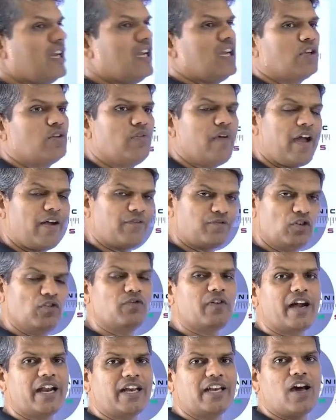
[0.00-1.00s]
you have to
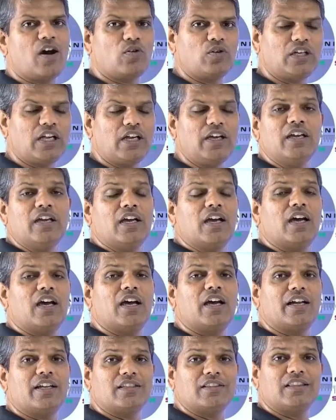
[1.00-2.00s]
find out
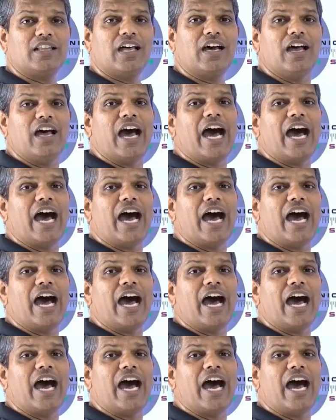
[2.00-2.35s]
the